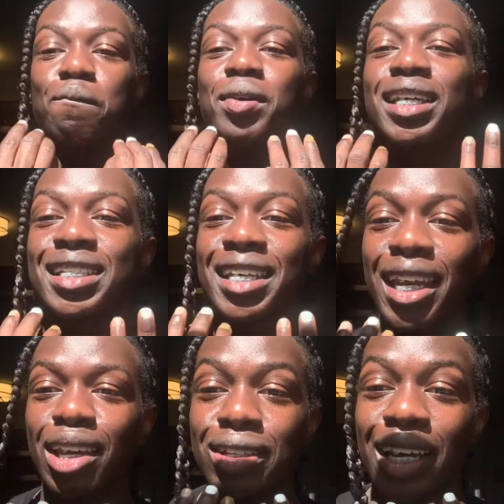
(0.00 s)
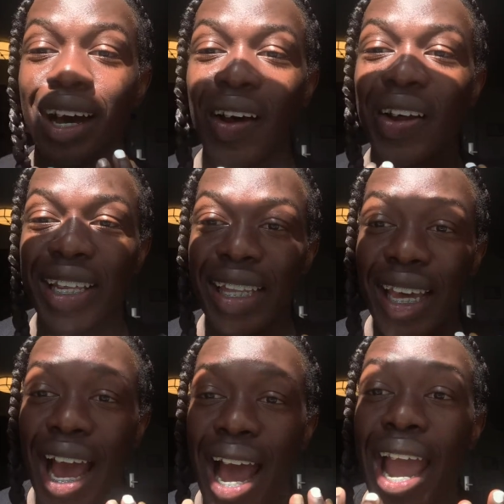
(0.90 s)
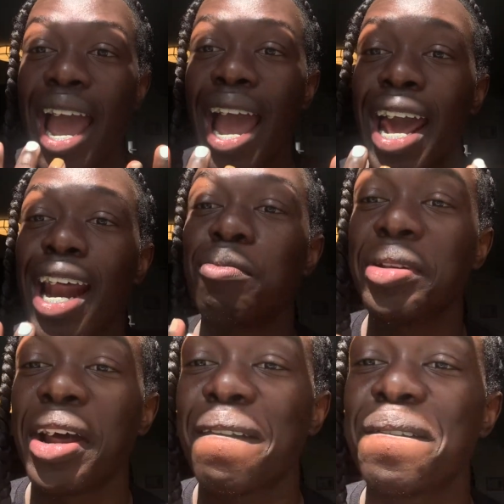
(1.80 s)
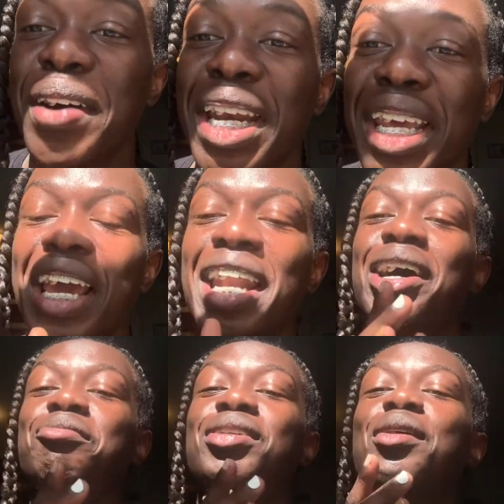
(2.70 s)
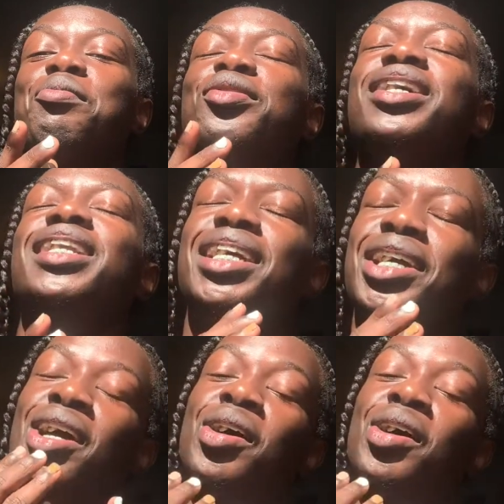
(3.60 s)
Being skinny was the only thing I had. I'm not funny and I'm not pretty.